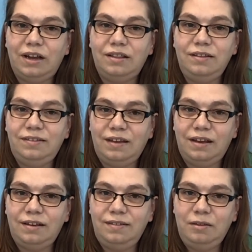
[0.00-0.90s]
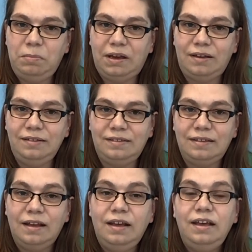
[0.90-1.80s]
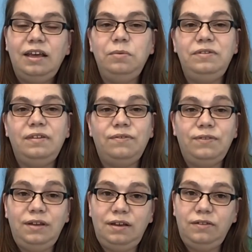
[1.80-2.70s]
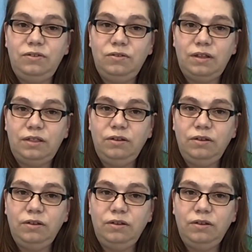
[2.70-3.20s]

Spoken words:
and the sand as the base. It was definitely easier than the